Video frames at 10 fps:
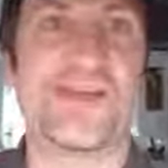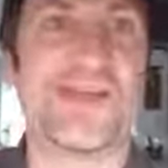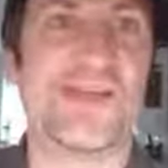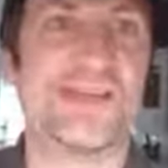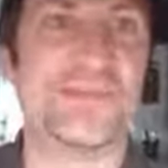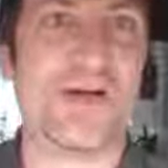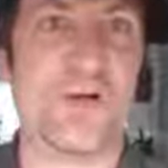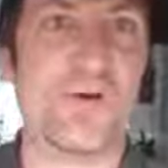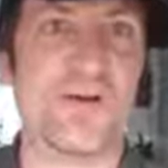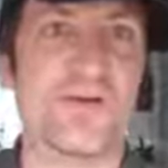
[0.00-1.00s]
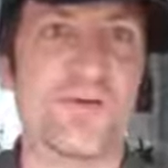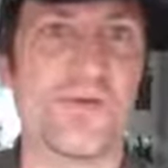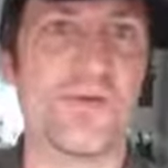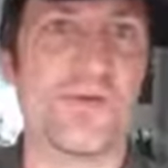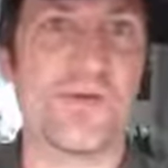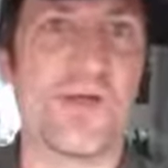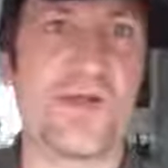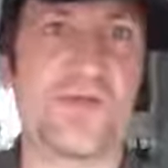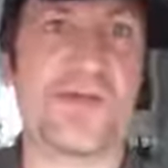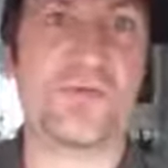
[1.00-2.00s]
its power
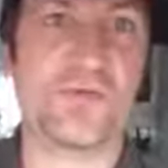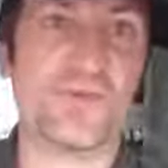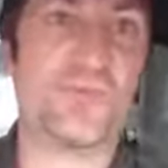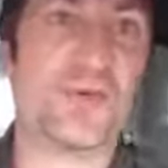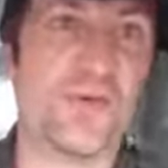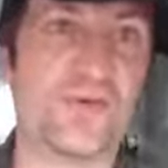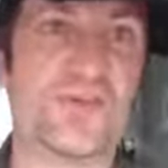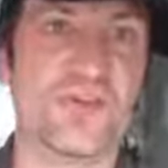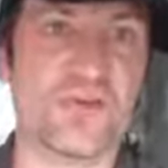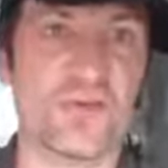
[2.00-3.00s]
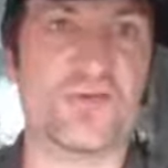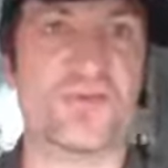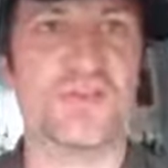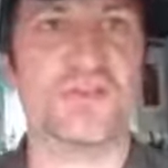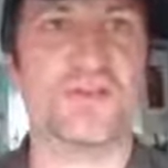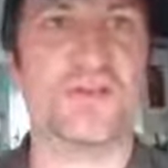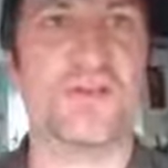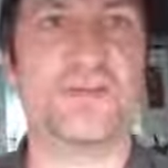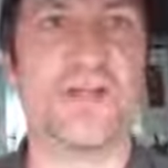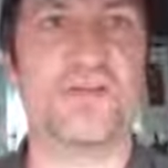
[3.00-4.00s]
that goes beyond your conscious
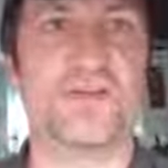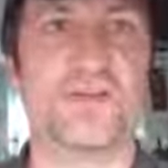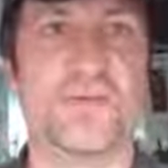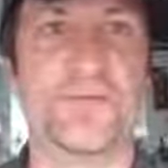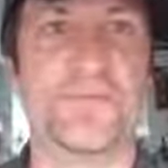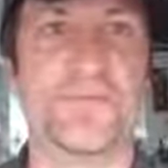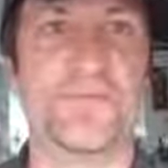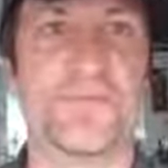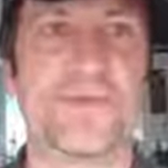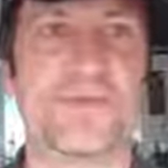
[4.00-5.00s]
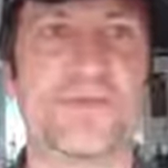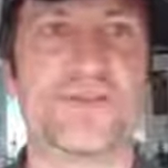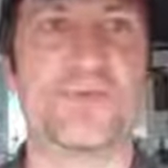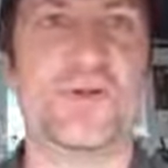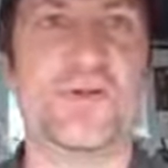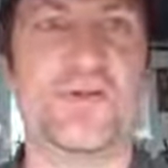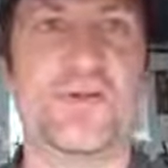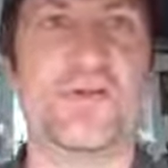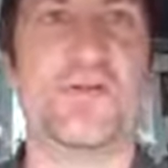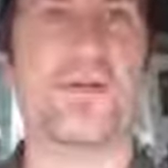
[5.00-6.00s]
attention. So that's brilliant.
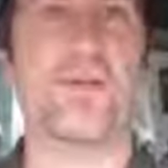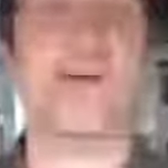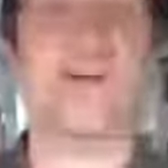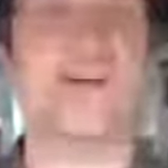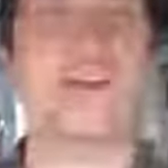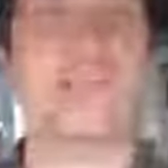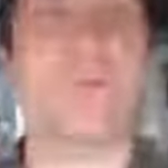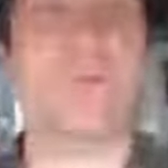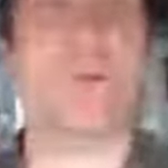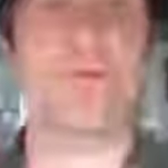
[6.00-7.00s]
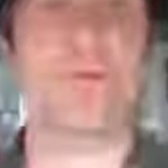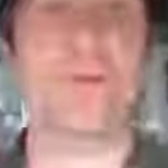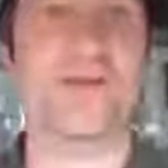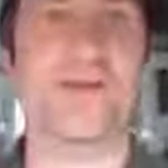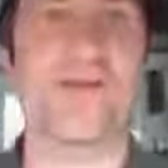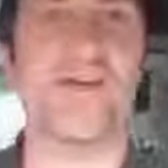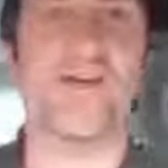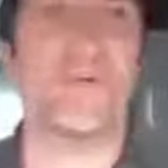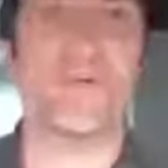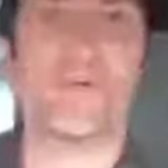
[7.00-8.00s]
Excellent. More people coming in,
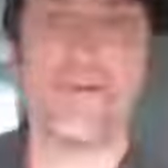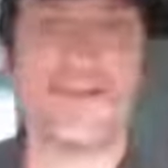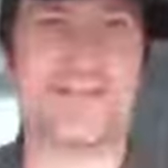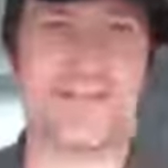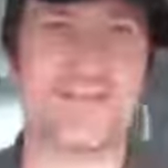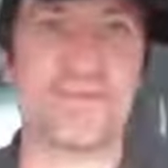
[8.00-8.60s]
more likes. That's